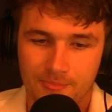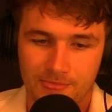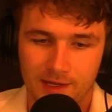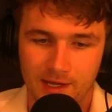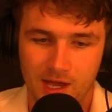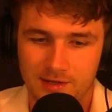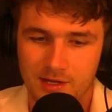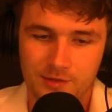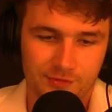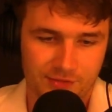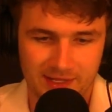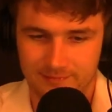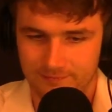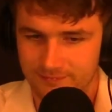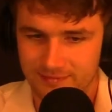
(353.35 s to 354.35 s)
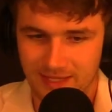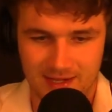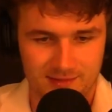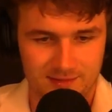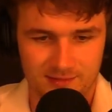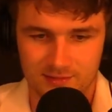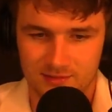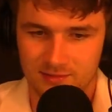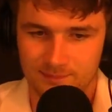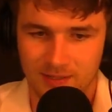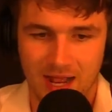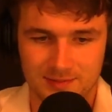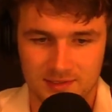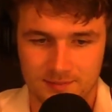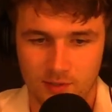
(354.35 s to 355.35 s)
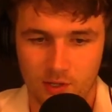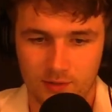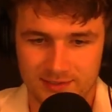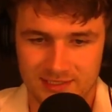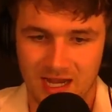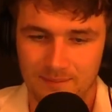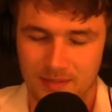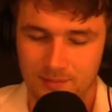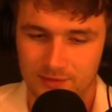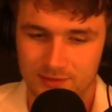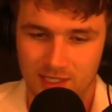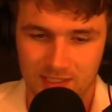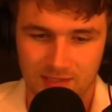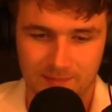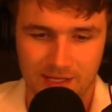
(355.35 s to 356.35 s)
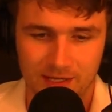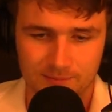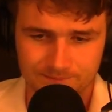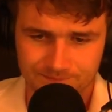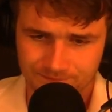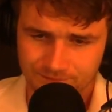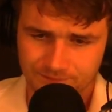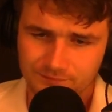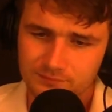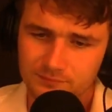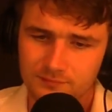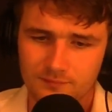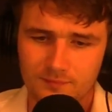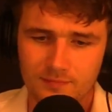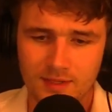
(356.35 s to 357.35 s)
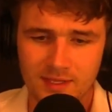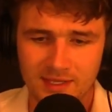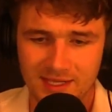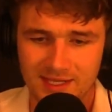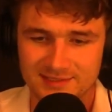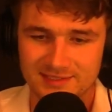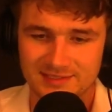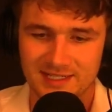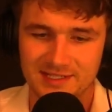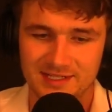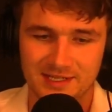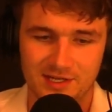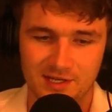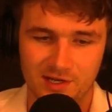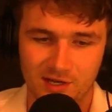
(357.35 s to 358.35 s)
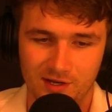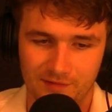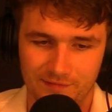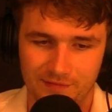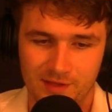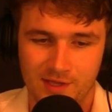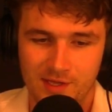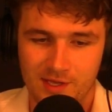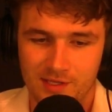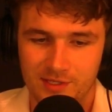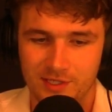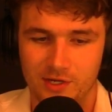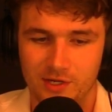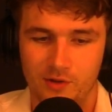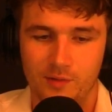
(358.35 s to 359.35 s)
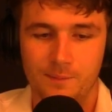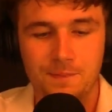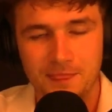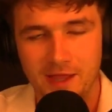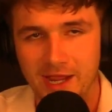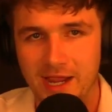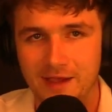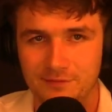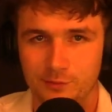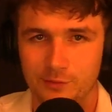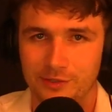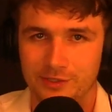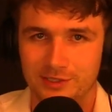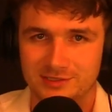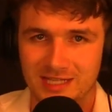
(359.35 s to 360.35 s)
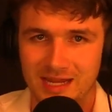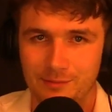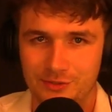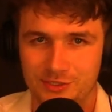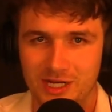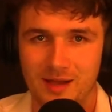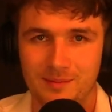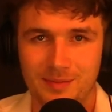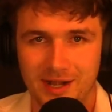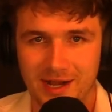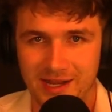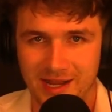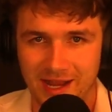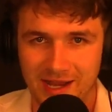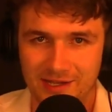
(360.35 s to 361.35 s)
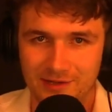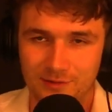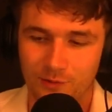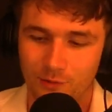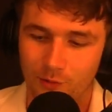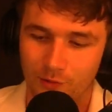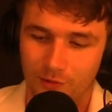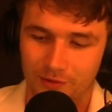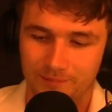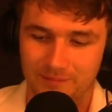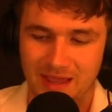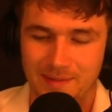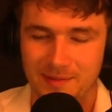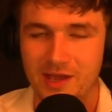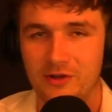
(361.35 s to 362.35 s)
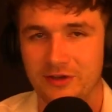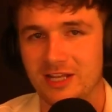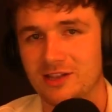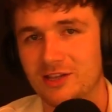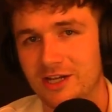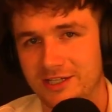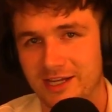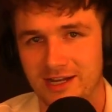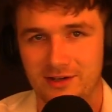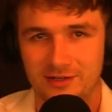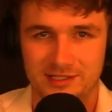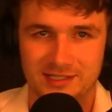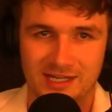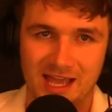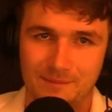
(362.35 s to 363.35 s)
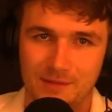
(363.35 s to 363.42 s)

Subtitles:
Another thing that pops up all the time people talk about is this idea of, I have to work a stable job that I hate, or maybe I'll get lucky and I'll get to have